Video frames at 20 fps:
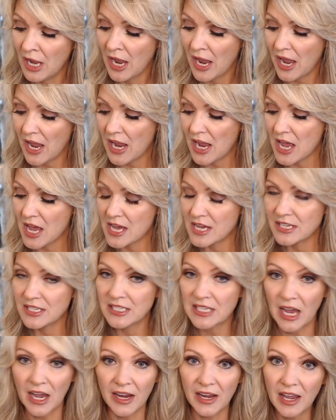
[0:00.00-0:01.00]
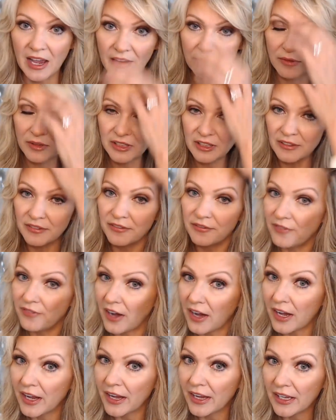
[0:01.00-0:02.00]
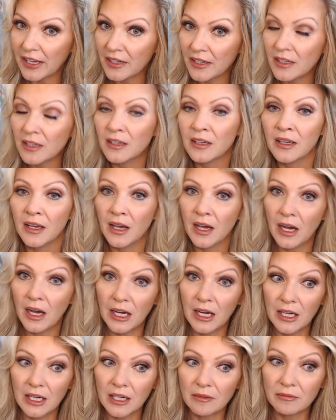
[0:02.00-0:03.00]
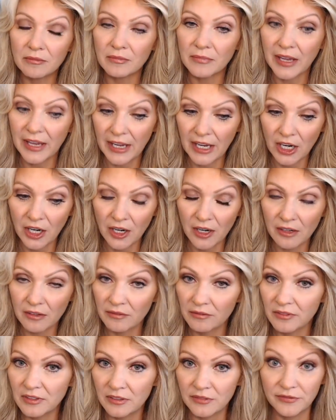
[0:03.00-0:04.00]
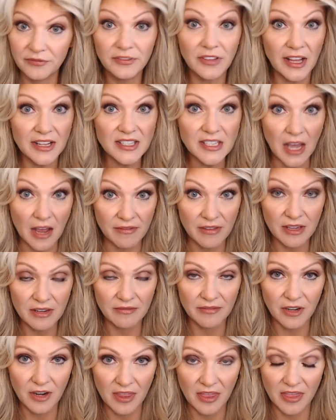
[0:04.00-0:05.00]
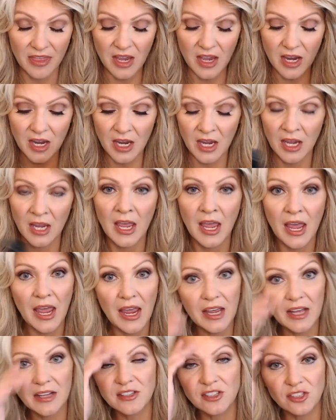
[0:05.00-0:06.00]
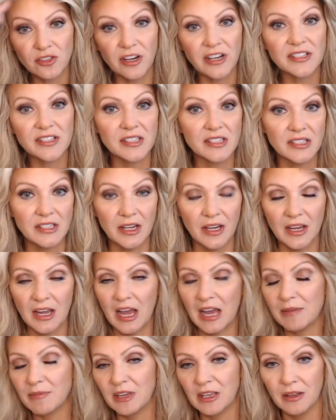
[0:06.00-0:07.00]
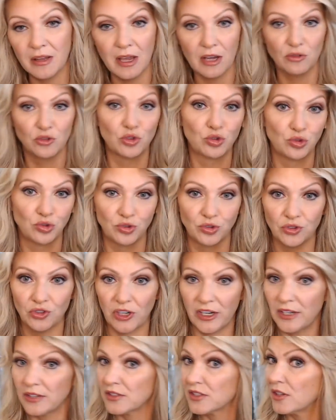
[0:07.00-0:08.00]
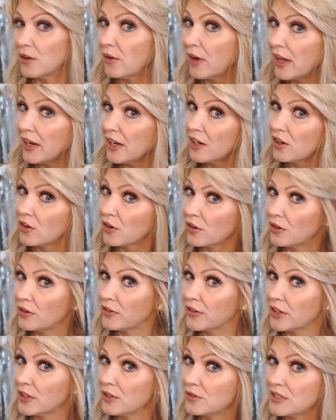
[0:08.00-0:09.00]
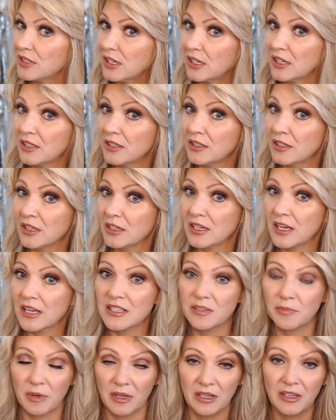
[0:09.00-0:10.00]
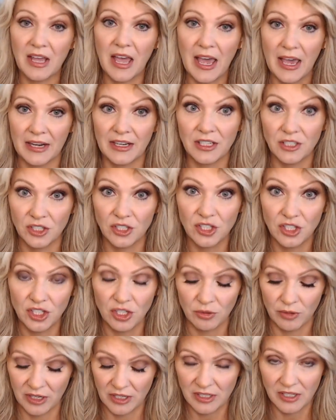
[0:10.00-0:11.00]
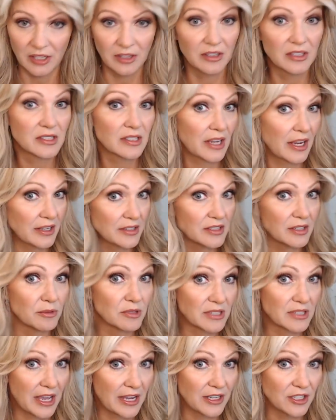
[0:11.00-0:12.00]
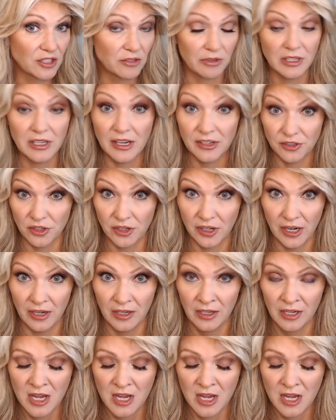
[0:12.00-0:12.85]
And I have really fine hair, lots of it, very thick, and straight as a stick. I mean, like, straight. So any curl that you see in it has been added to it. In this case, it was added to it yesterday.